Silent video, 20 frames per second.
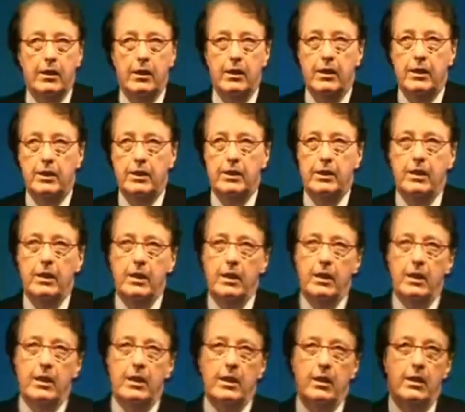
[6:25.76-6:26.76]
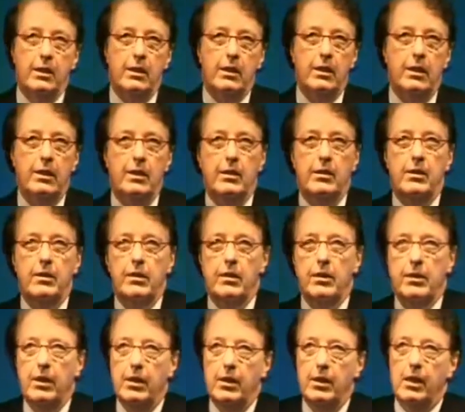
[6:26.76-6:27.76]
is
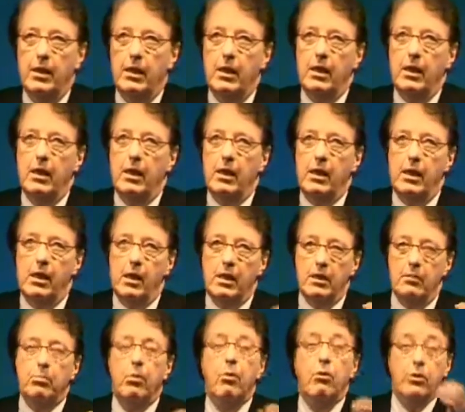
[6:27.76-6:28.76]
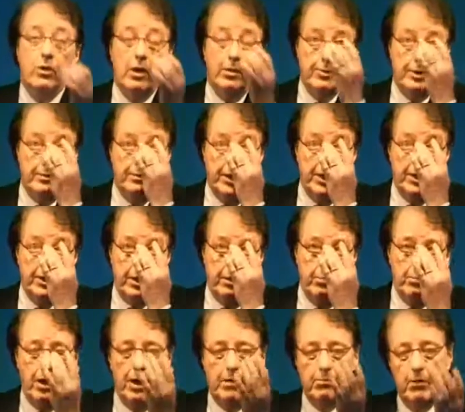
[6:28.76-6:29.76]
an important observation
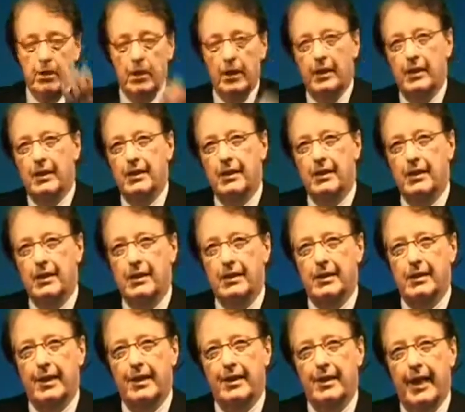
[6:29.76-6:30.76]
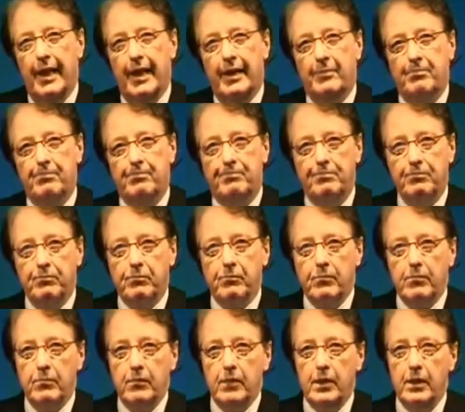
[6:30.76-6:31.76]
in my mind is that
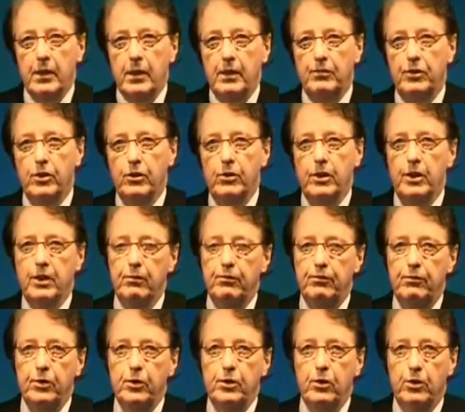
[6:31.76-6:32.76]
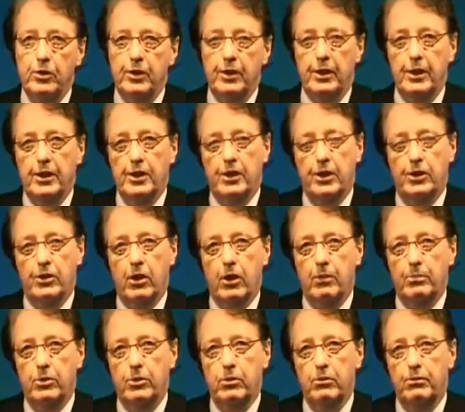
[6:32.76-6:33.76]
if you look at the footnote to this, the
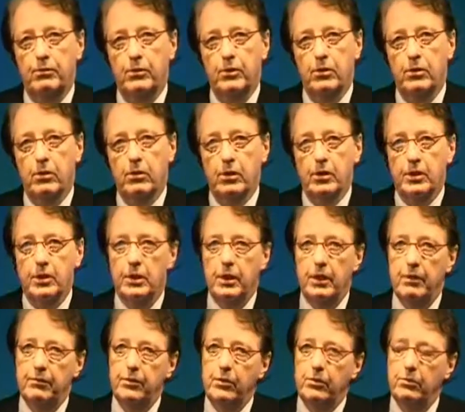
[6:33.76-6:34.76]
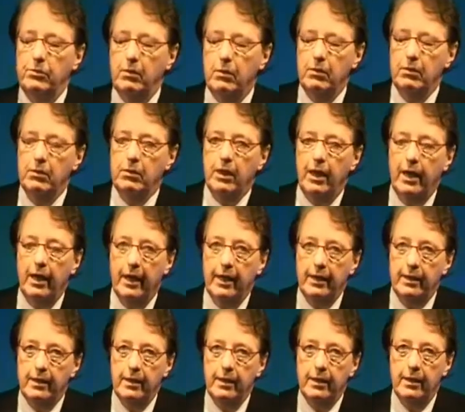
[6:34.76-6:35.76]
top two footnotes, if you look
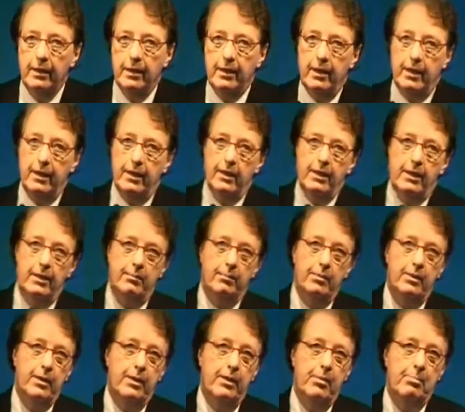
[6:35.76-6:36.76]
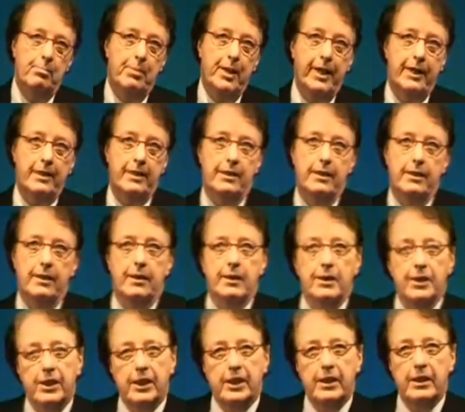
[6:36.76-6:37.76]
at PET
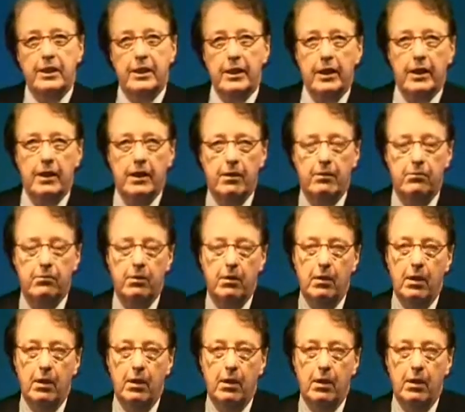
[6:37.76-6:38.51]
CT,